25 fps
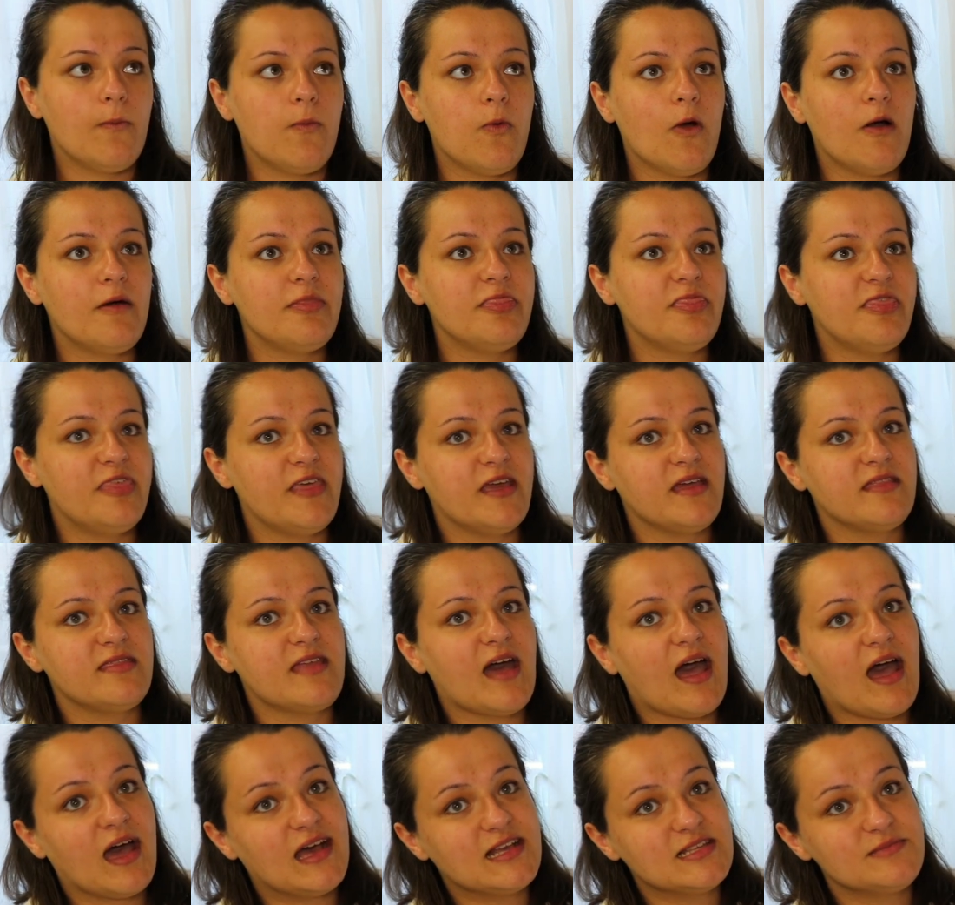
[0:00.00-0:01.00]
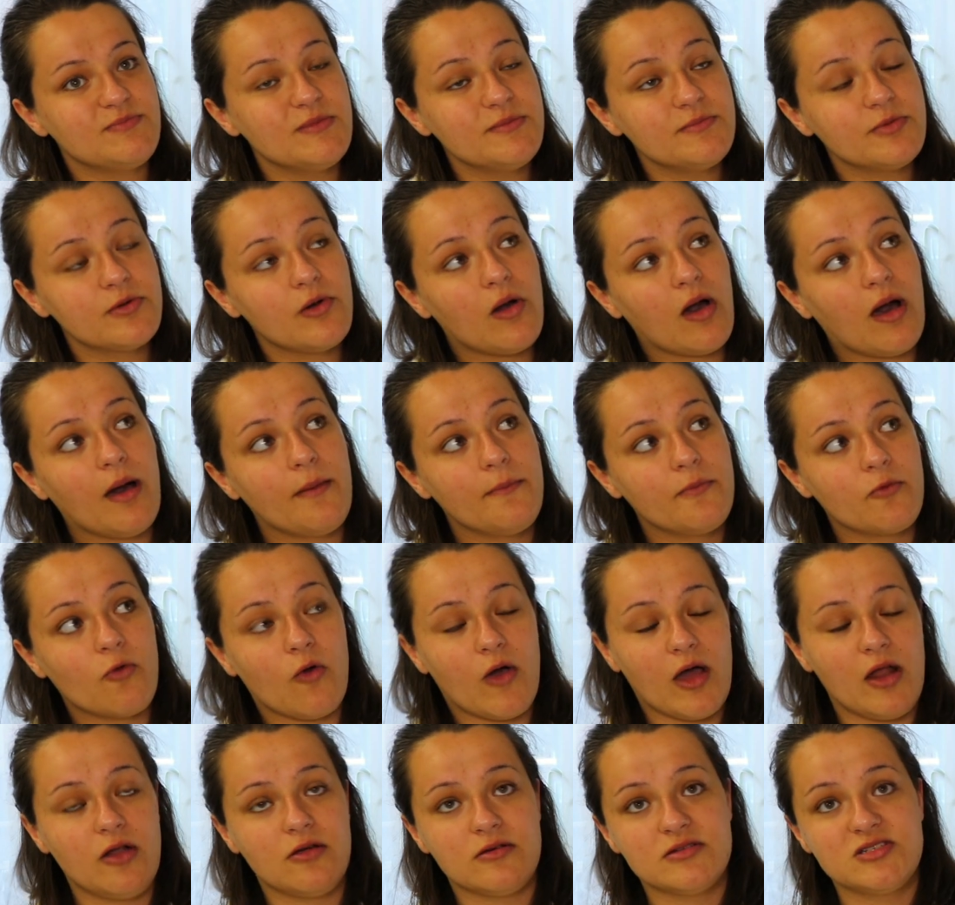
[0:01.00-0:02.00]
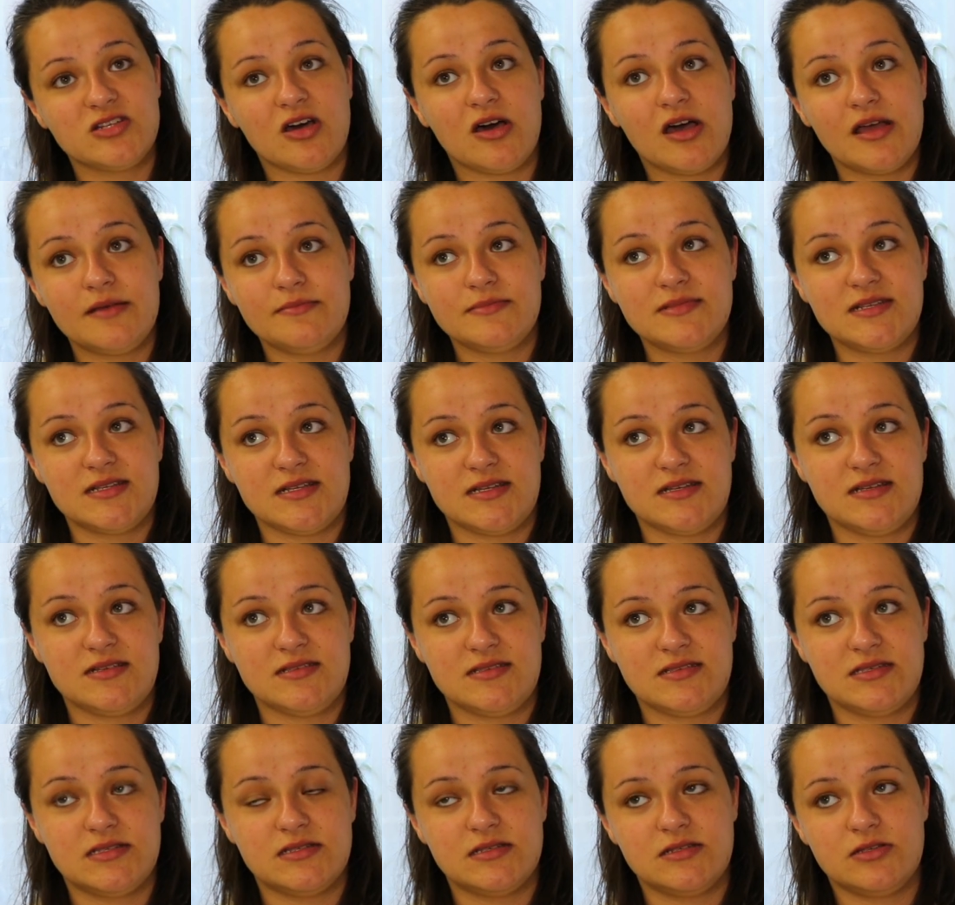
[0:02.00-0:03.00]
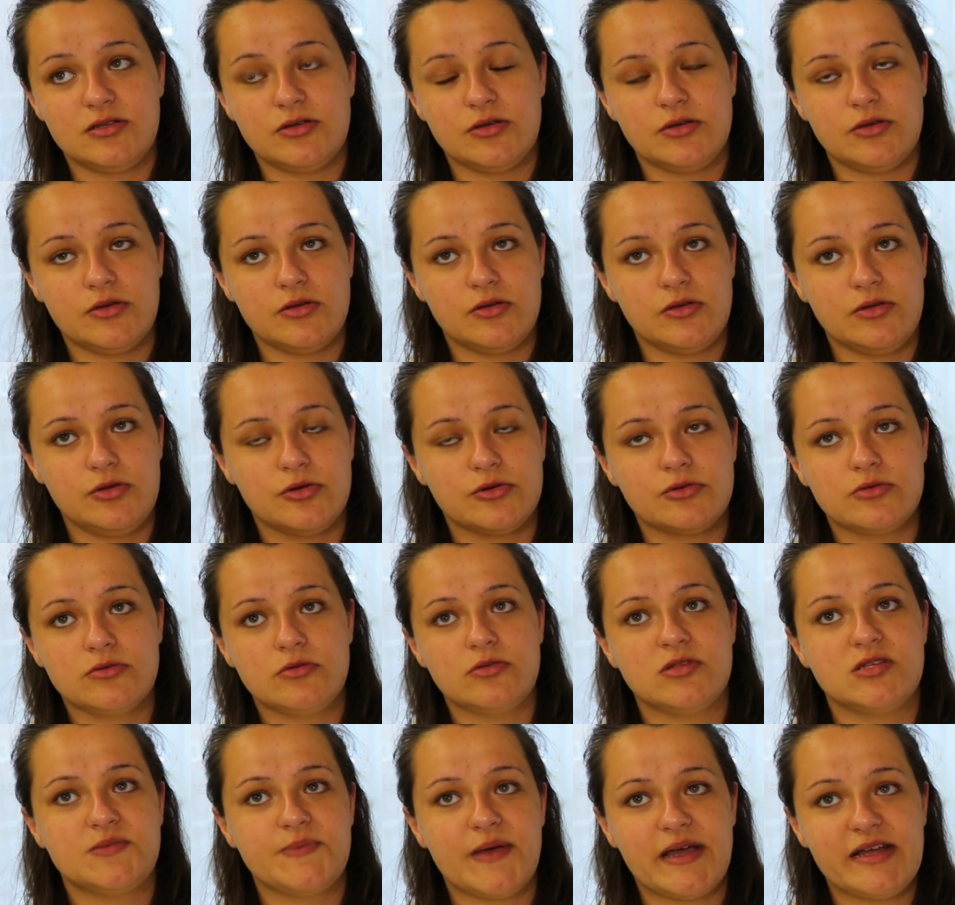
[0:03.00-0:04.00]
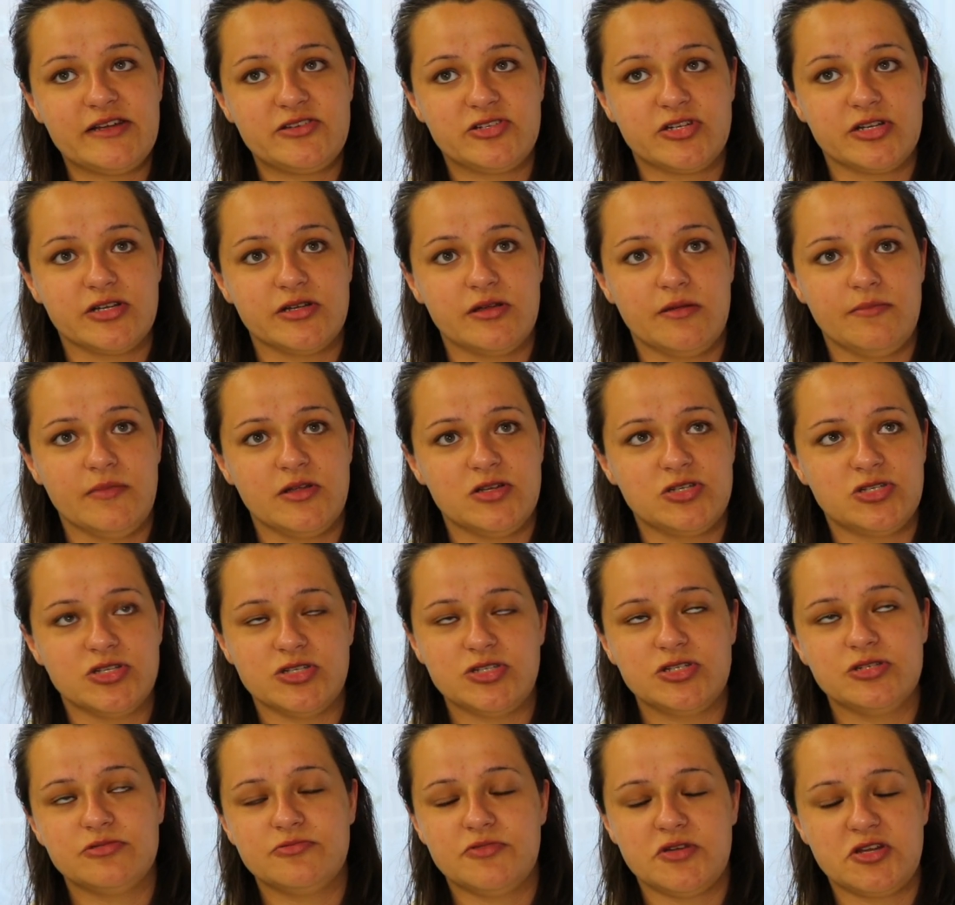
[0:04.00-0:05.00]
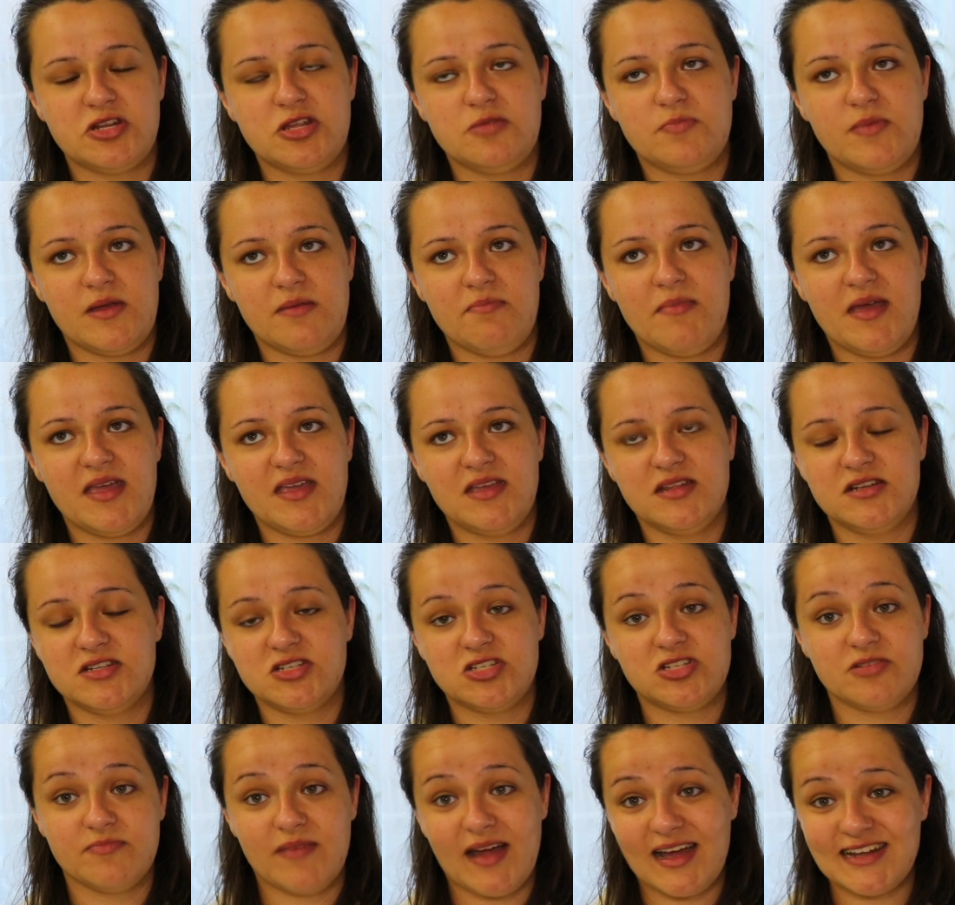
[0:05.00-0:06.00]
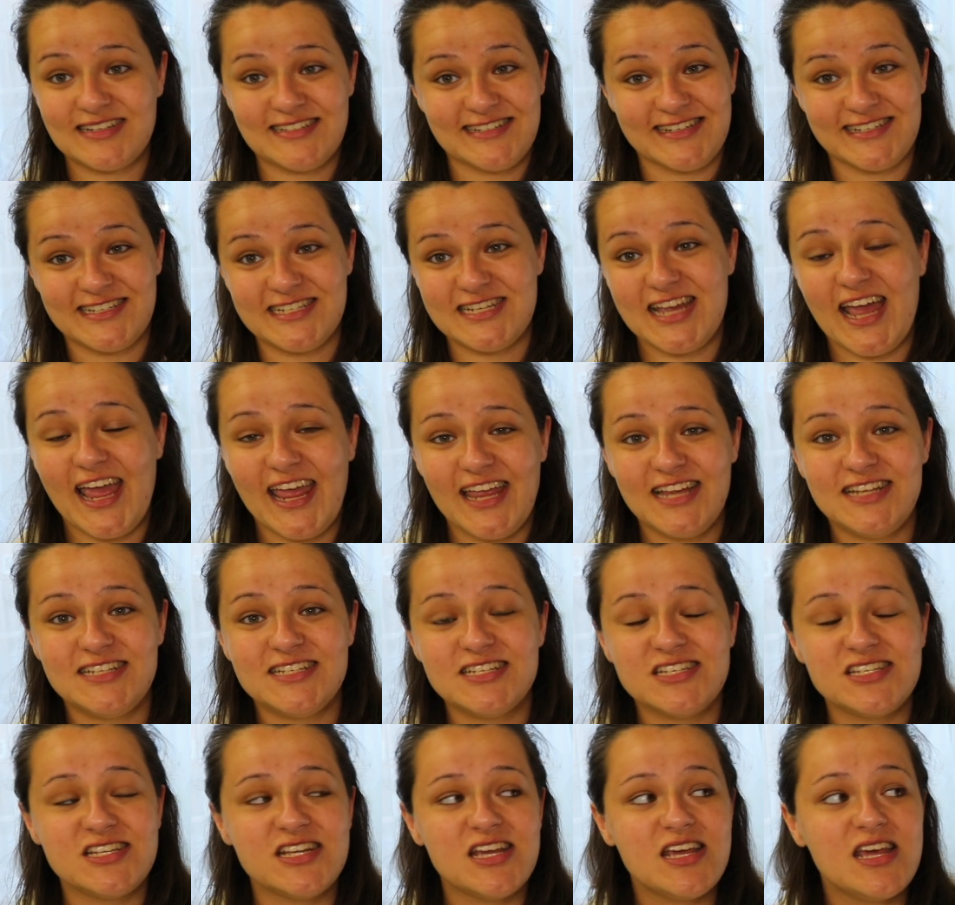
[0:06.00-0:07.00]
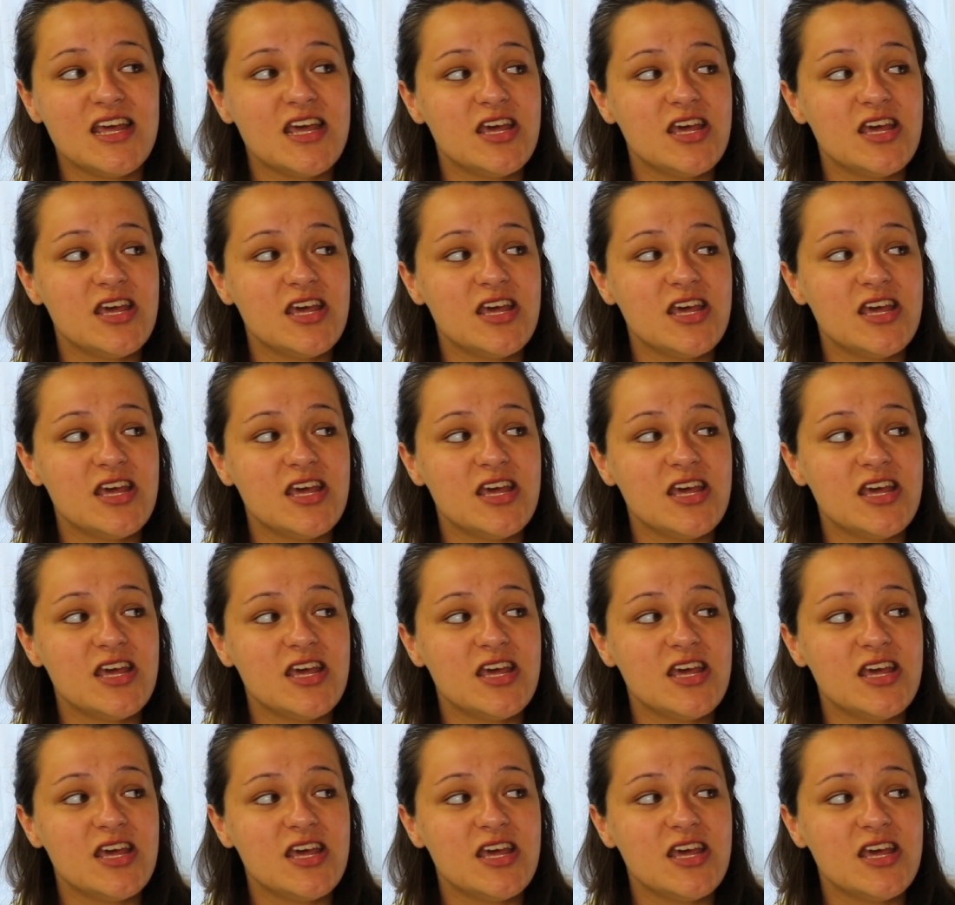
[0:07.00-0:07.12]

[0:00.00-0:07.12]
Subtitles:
One thing that has been brought up quite a lot of times is, you're on the spectrum, should you really be making this dramatic change?